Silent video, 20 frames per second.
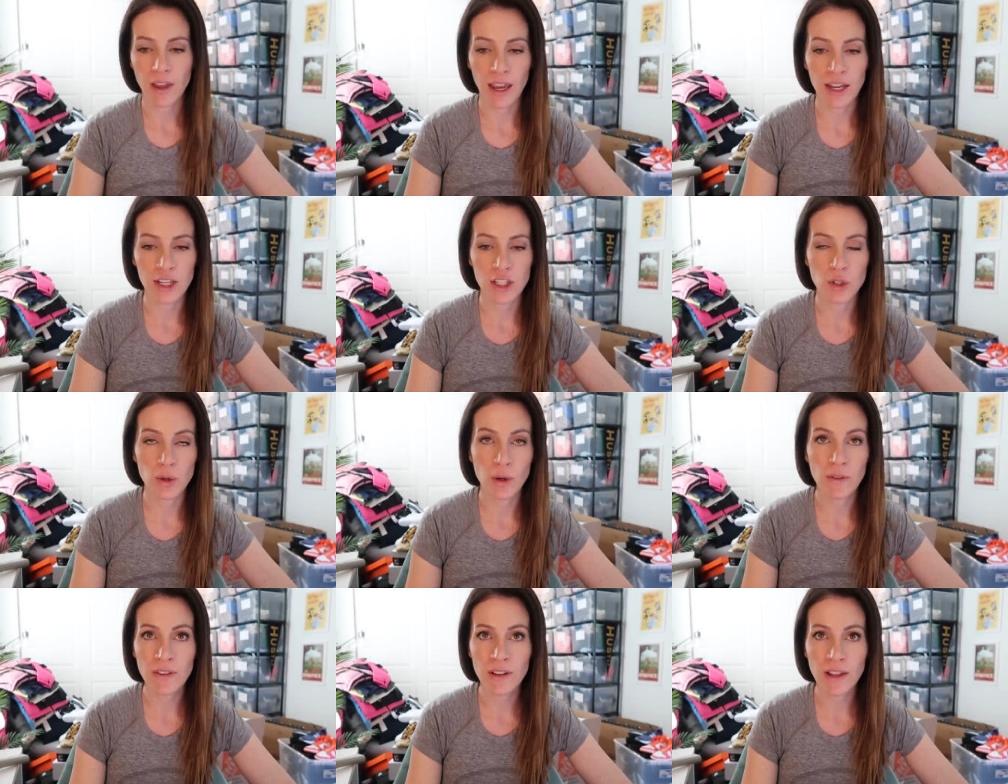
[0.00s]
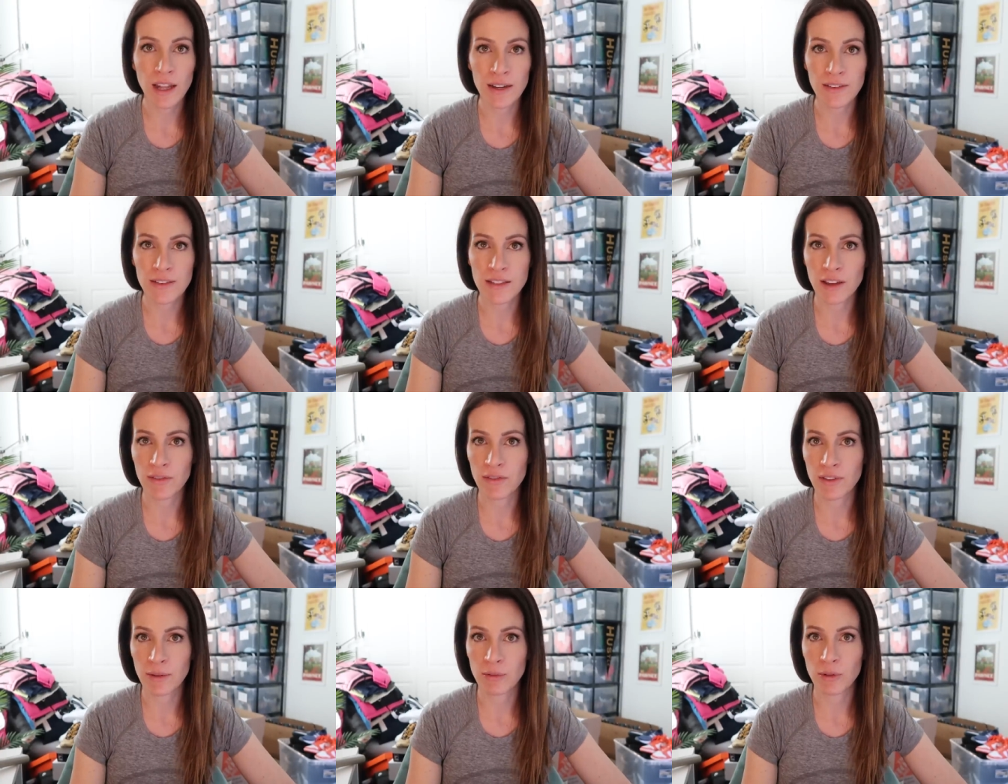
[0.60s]
I do have a lot of
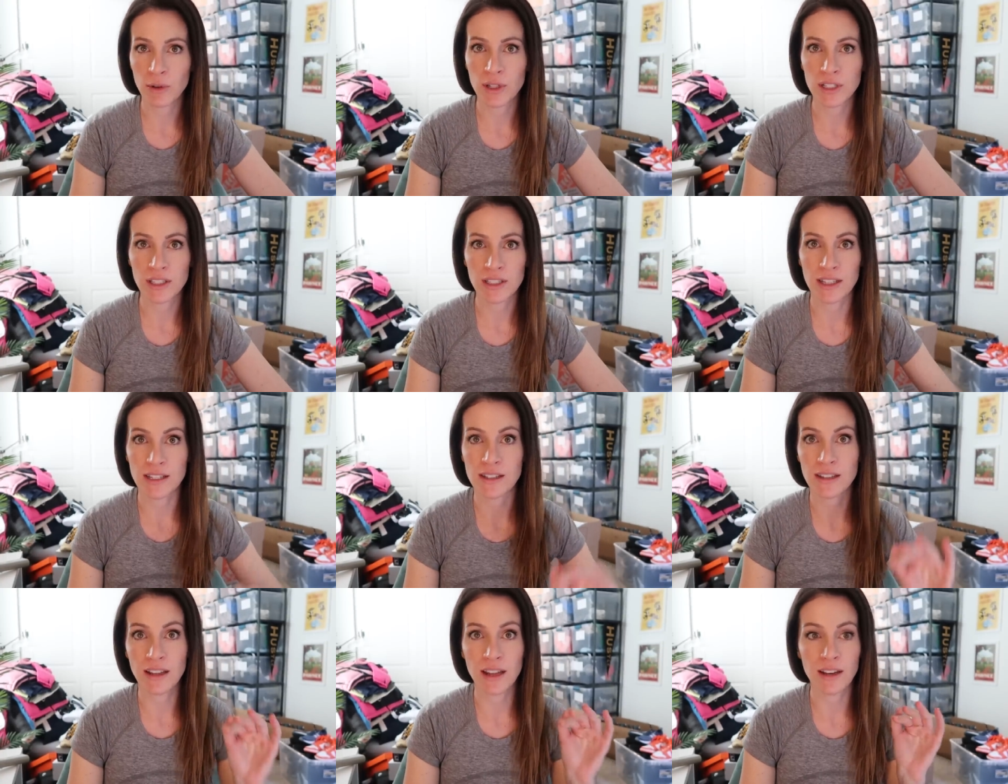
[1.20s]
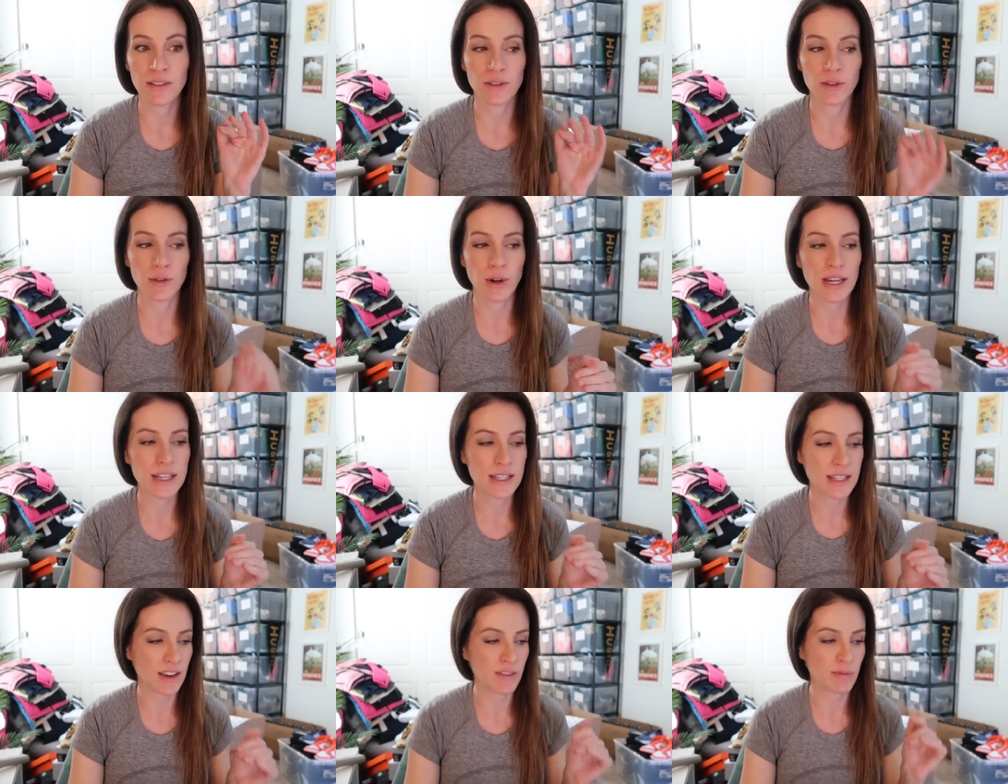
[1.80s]
stuff that I'm going to list, a lot of
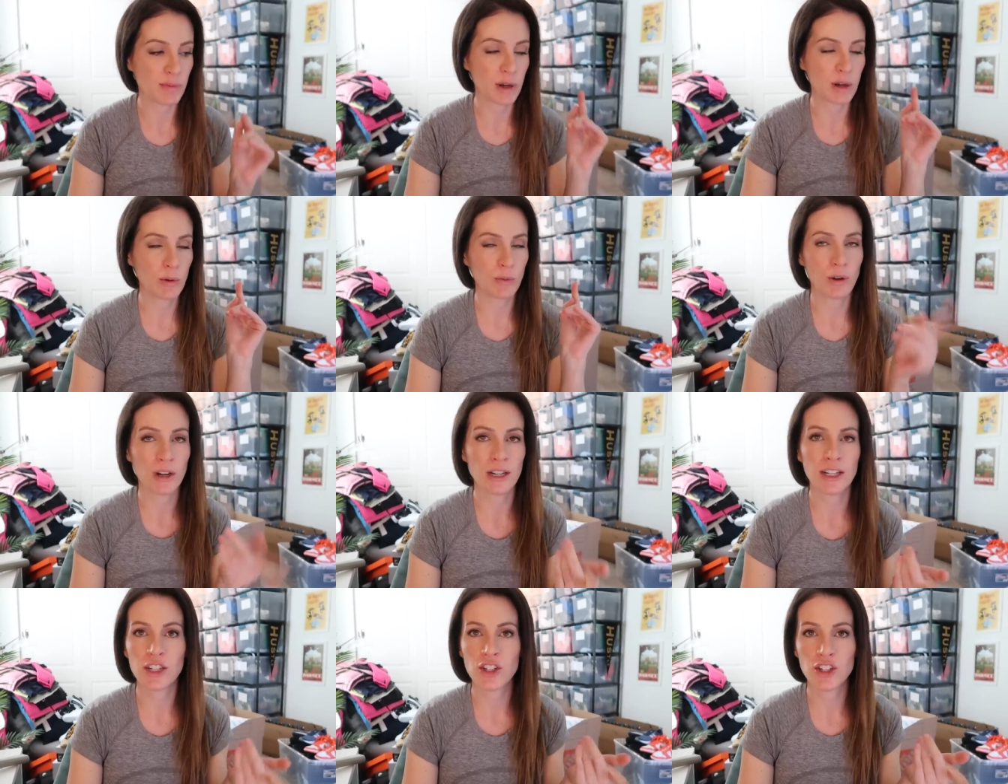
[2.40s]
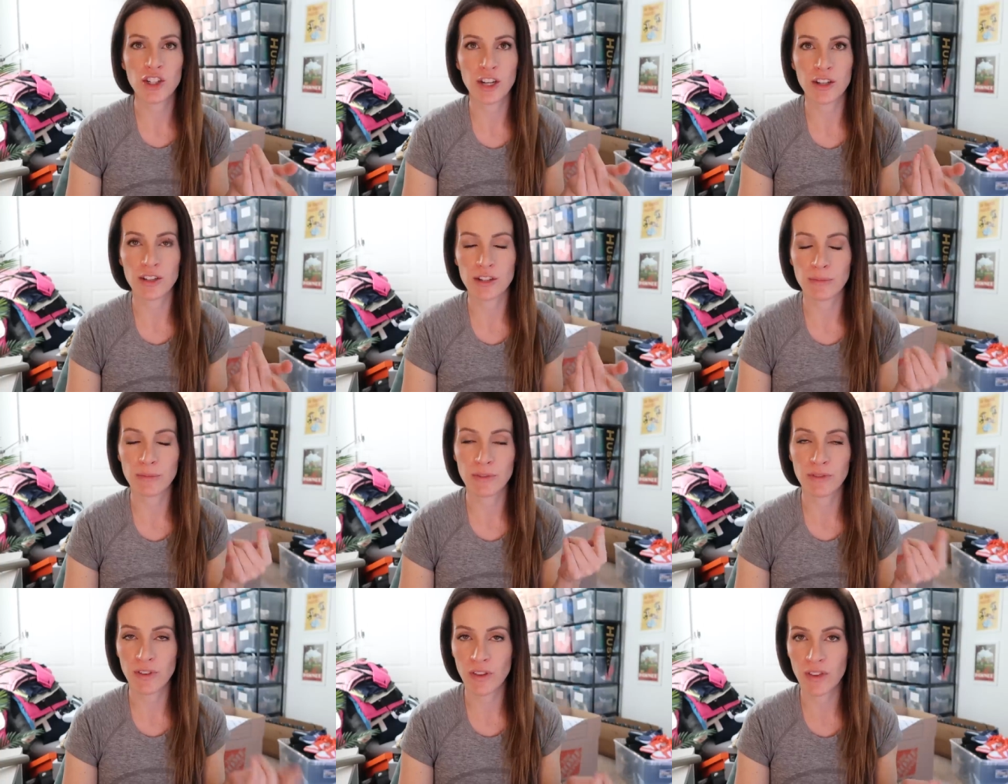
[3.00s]
great stuff, but I wanted to share
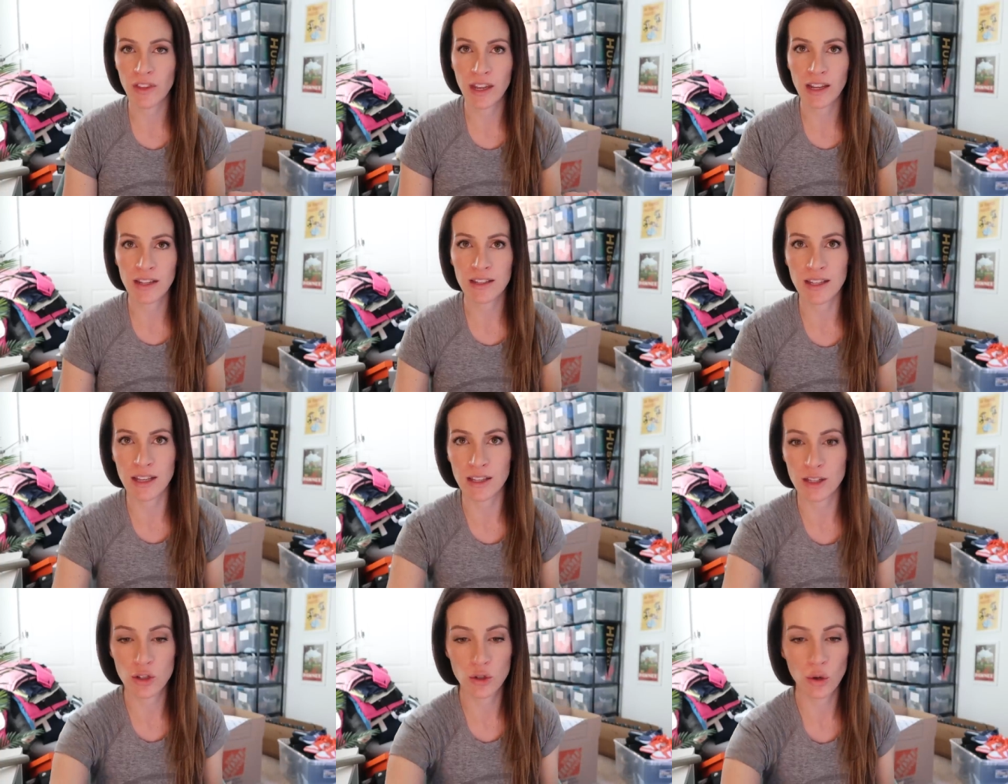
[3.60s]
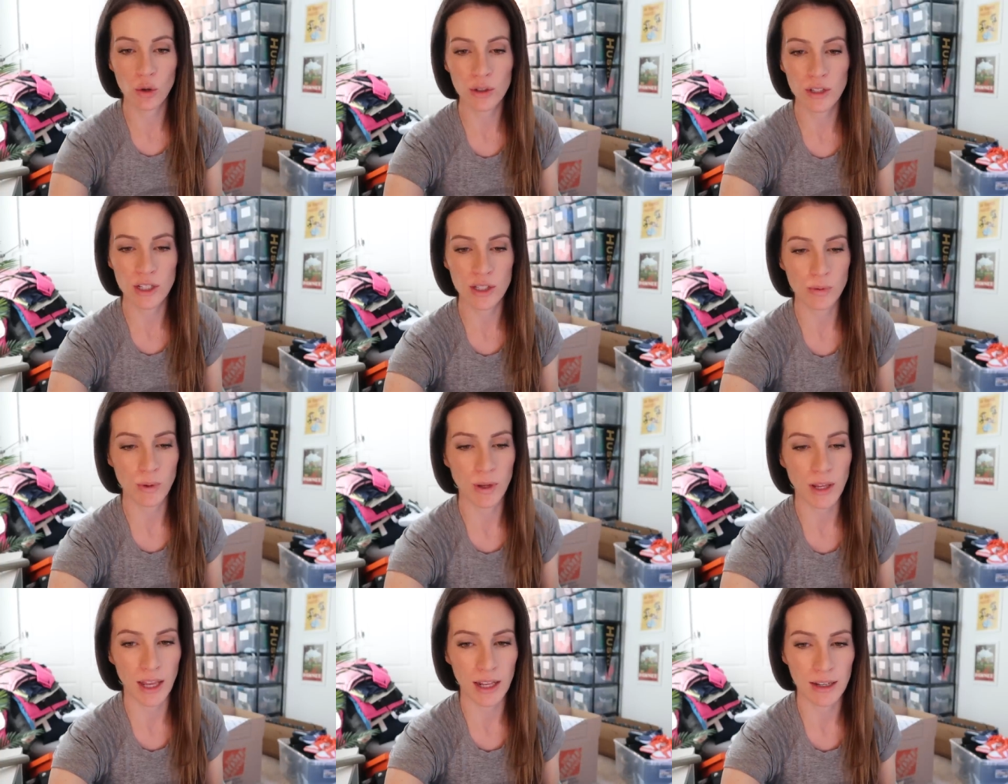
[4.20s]
some of the things that sold this
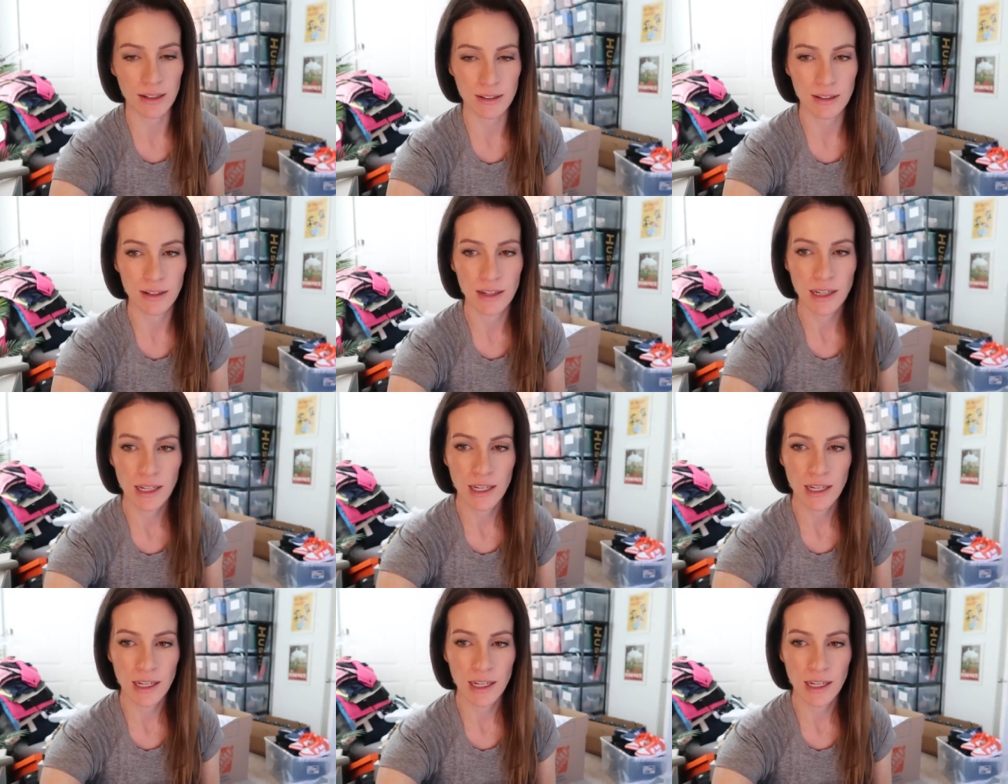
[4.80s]
weekend